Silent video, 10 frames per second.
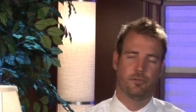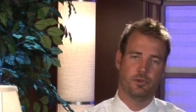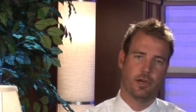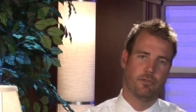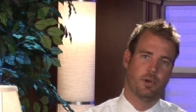If
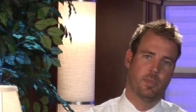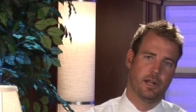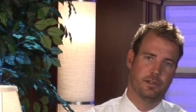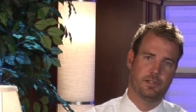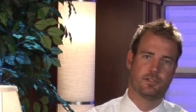you have
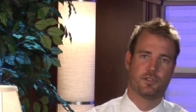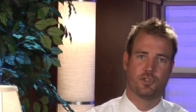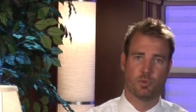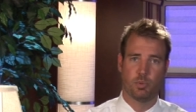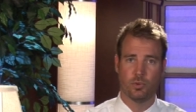amenities such
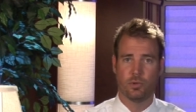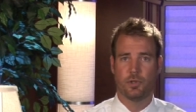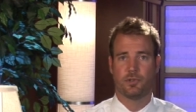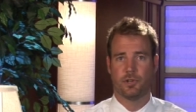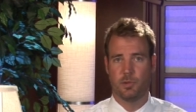as a pool,
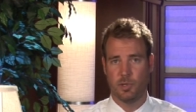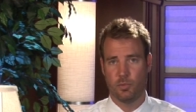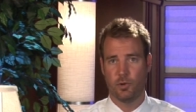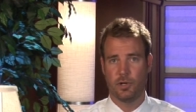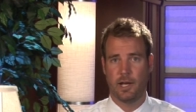those are going to be
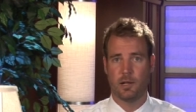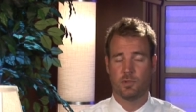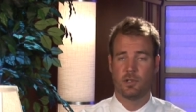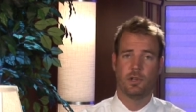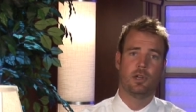important
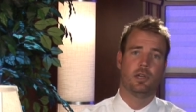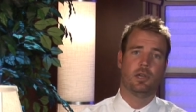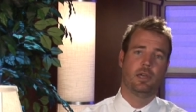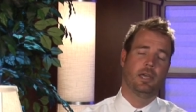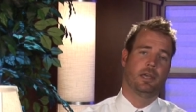items.
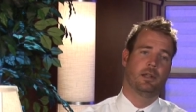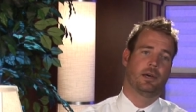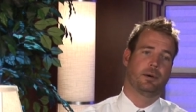And